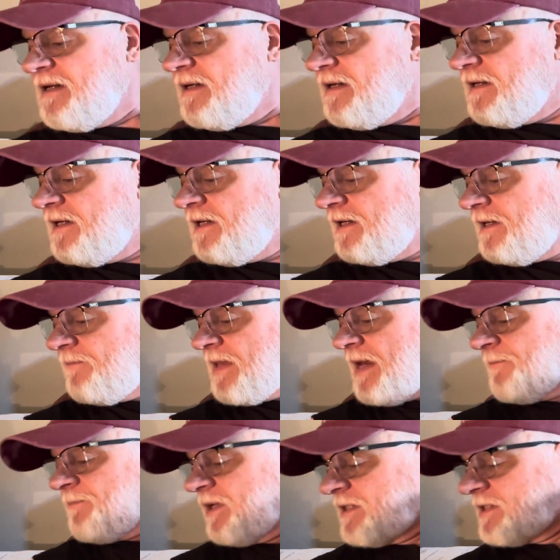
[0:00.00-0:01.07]

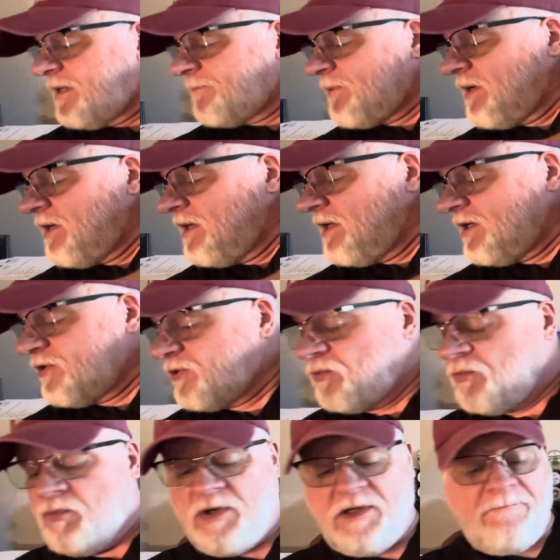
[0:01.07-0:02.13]
I picked up another
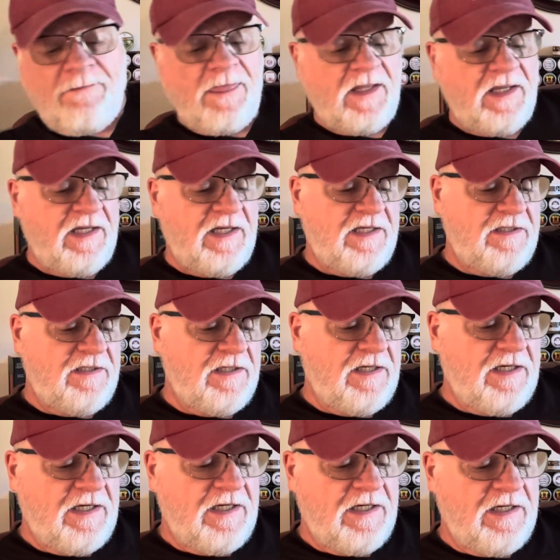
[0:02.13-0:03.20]
one in
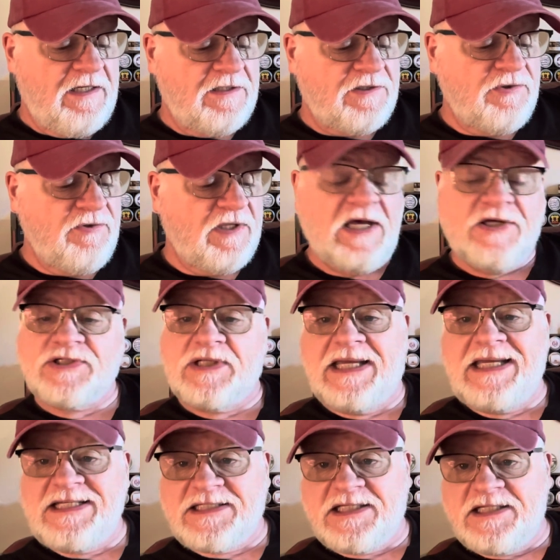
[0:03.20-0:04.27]

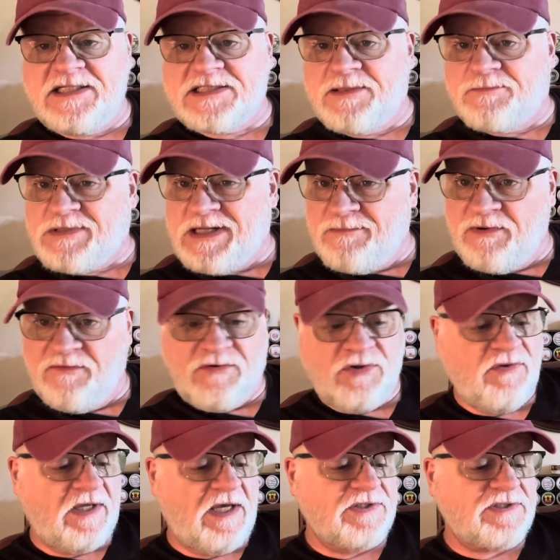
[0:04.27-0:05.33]
2018, September of
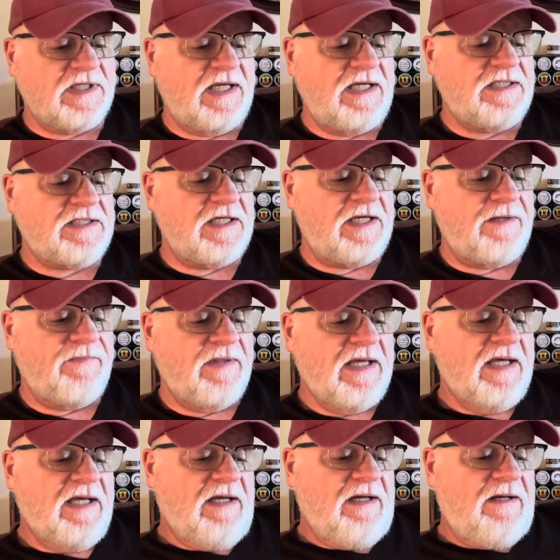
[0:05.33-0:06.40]
2018.
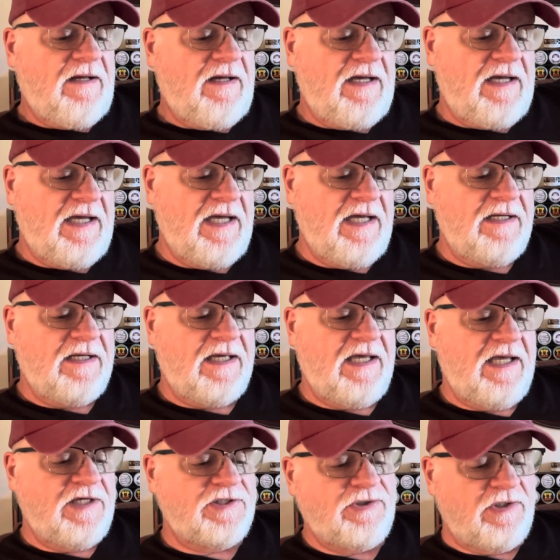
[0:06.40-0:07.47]
And
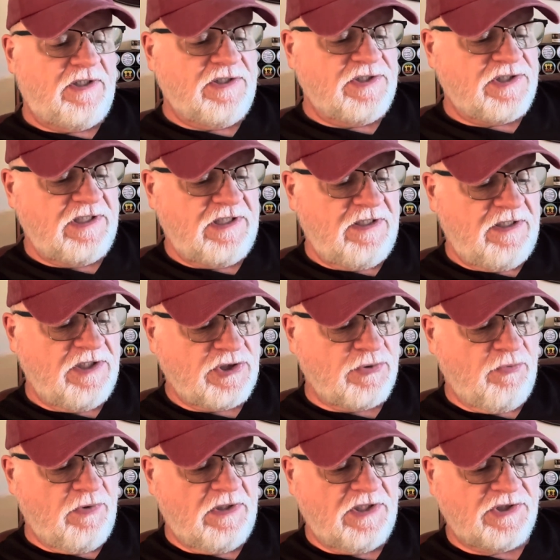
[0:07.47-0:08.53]
as you can see, this
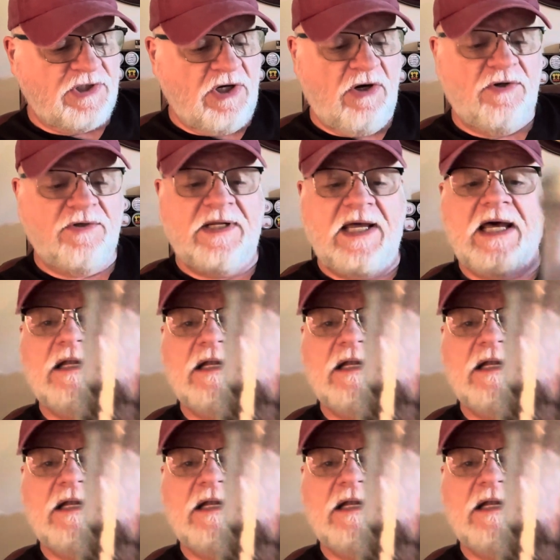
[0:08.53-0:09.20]
one has gone down a